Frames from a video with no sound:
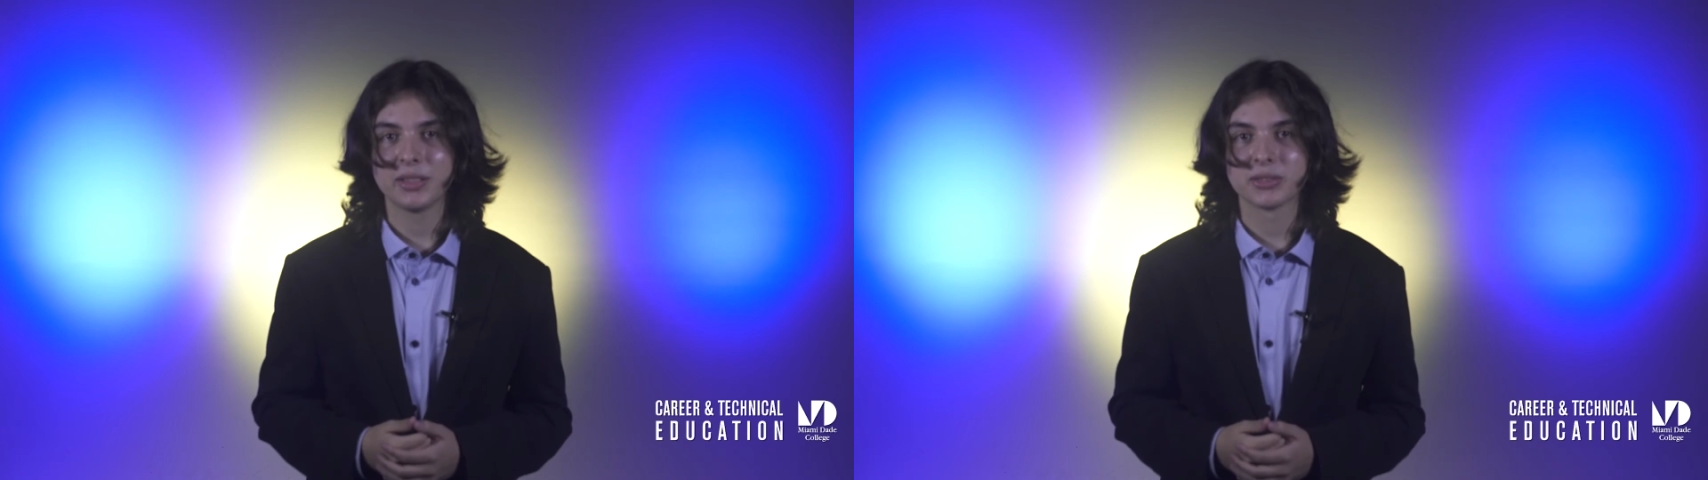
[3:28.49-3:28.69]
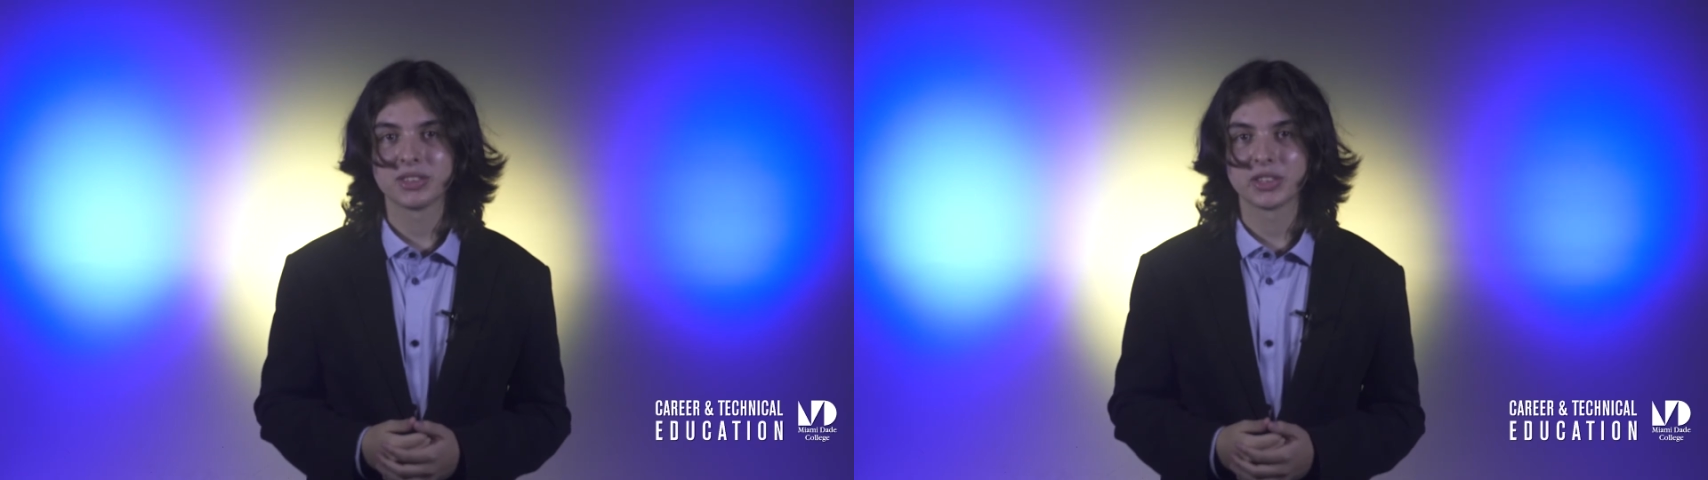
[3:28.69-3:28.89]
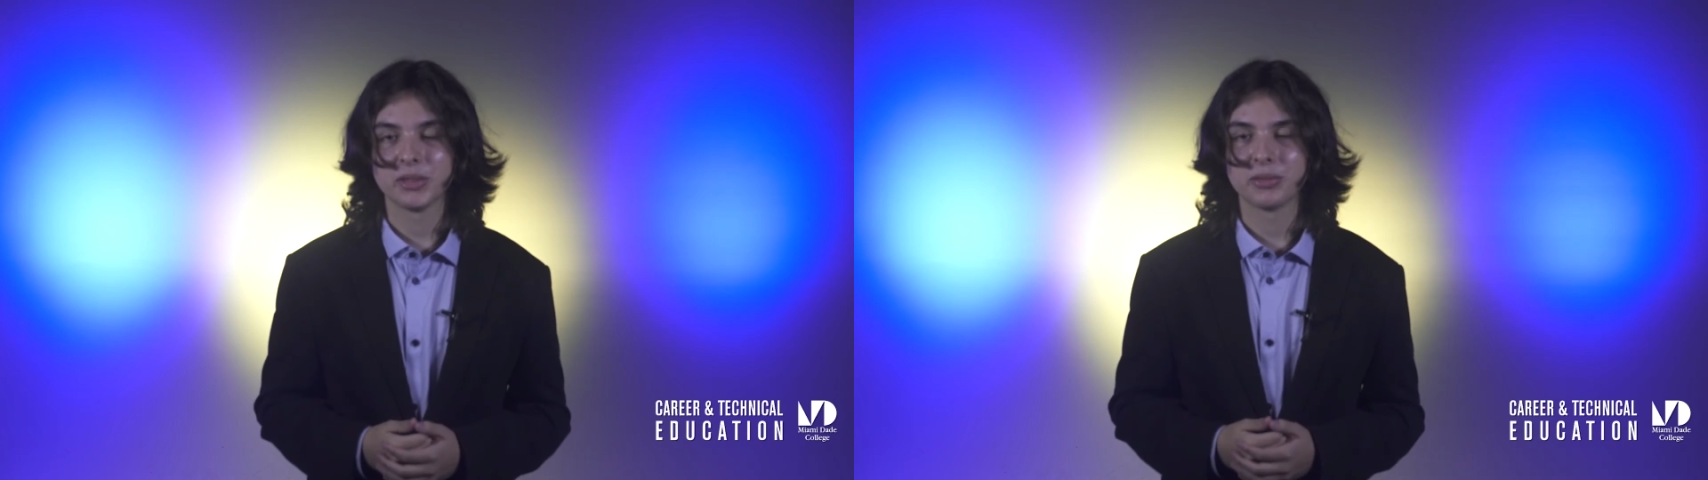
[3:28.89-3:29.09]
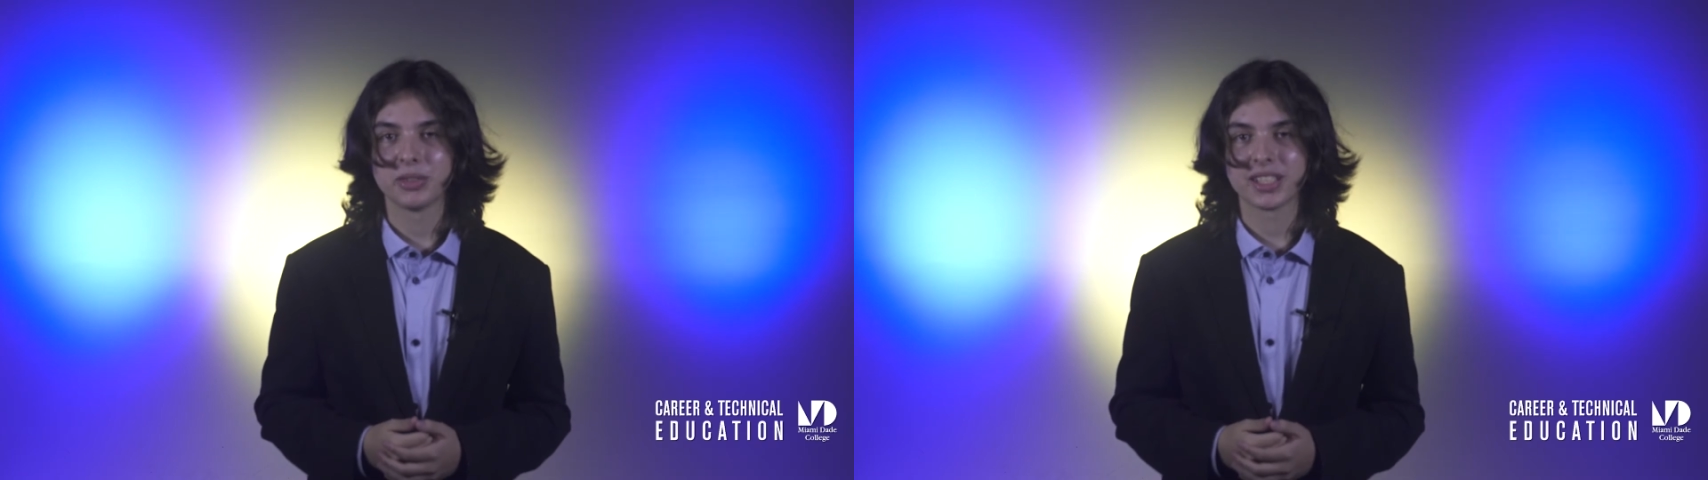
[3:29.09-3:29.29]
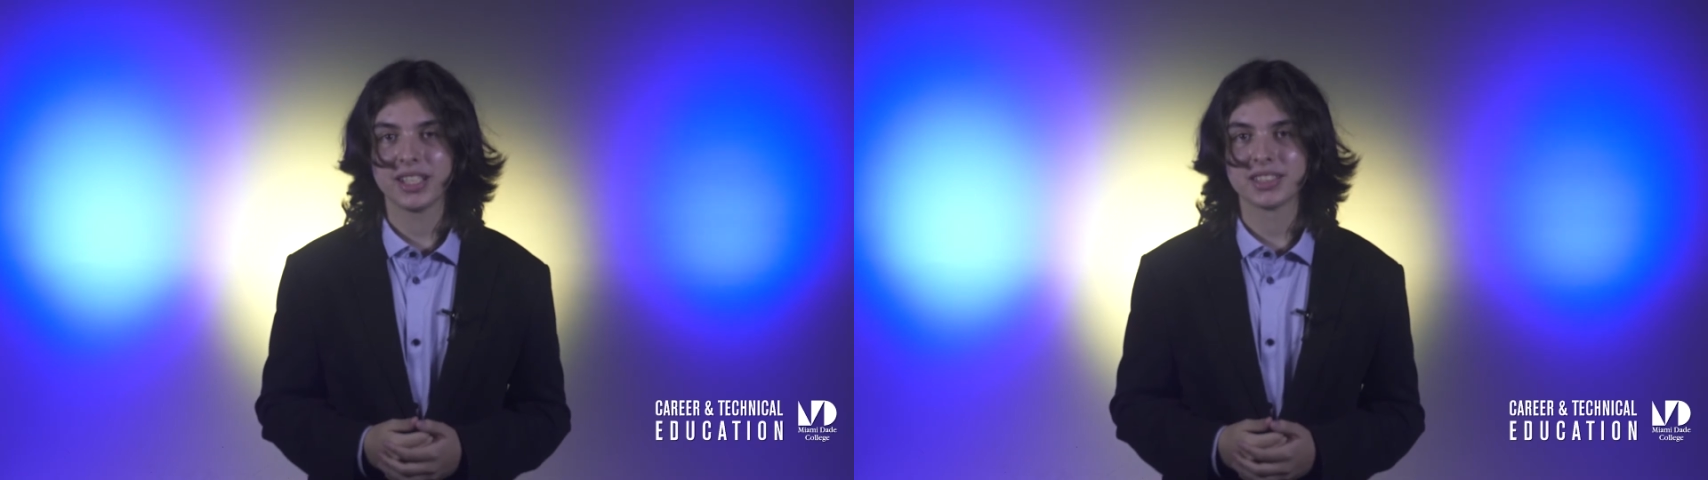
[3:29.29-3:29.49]
was looking for
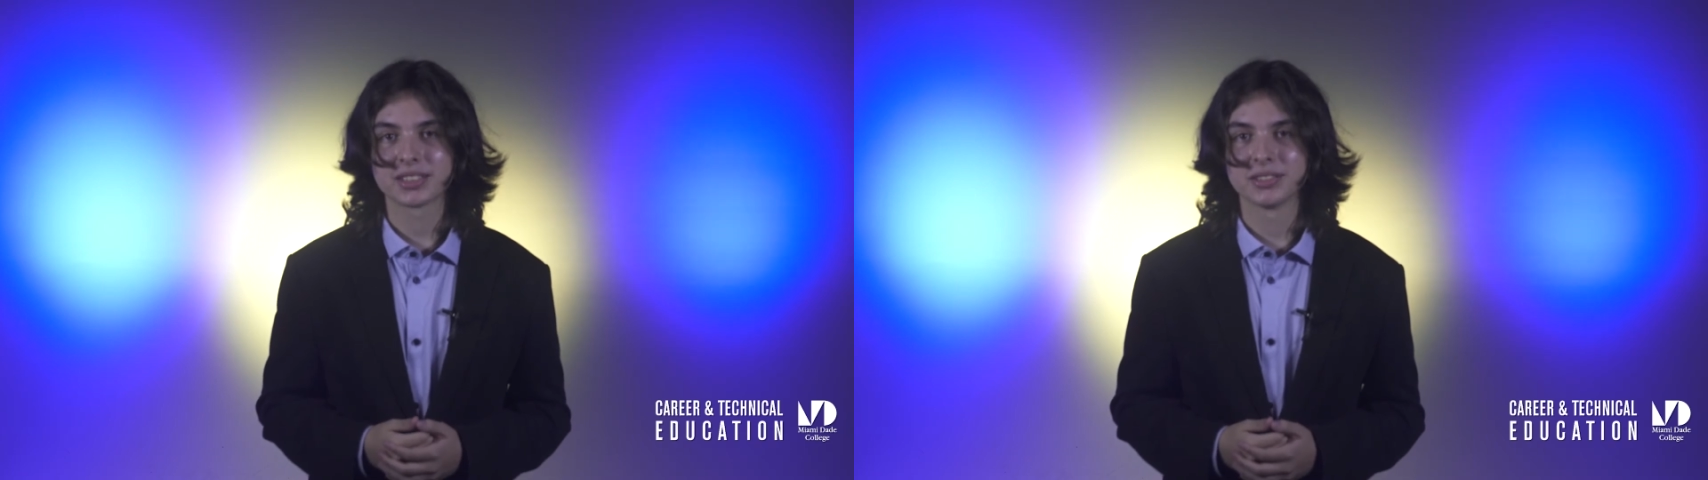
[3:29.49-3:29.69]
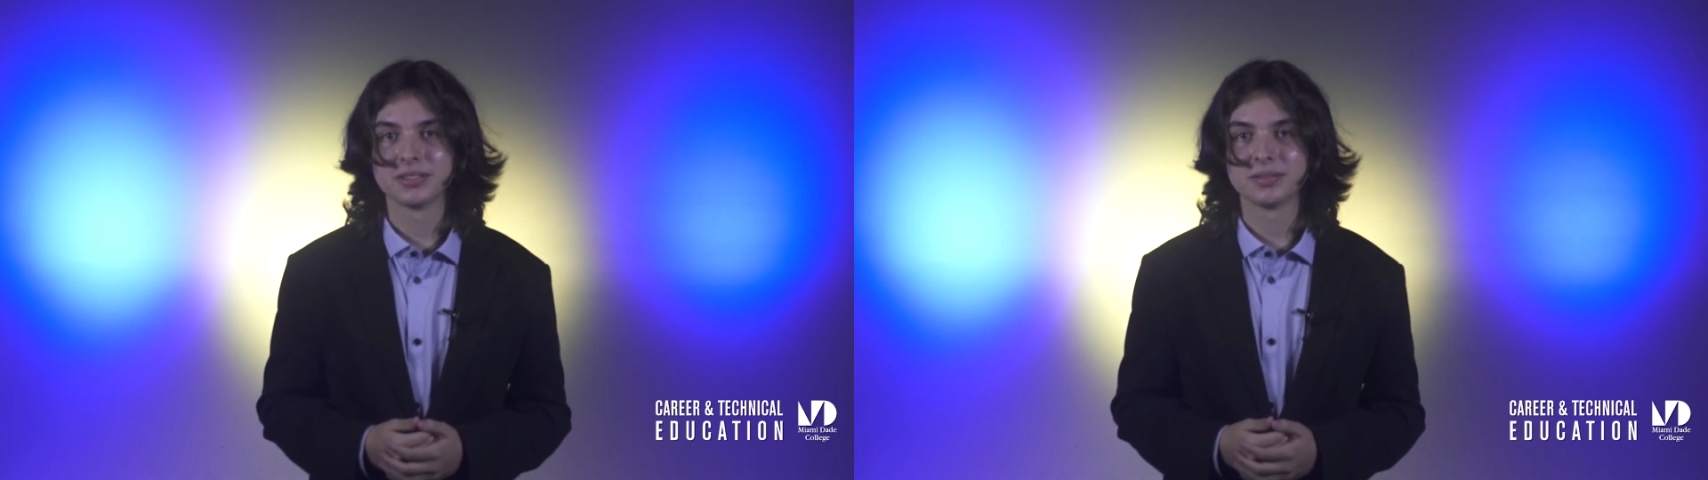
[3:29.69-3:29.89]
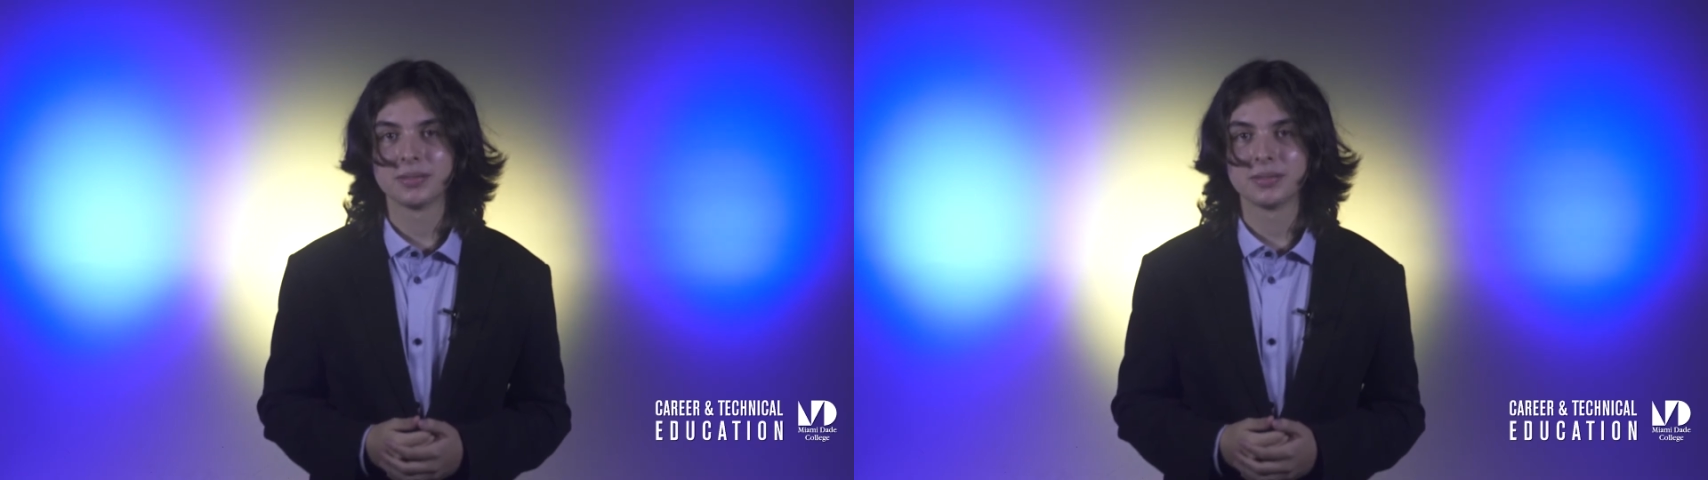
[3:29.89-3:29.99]
in high school.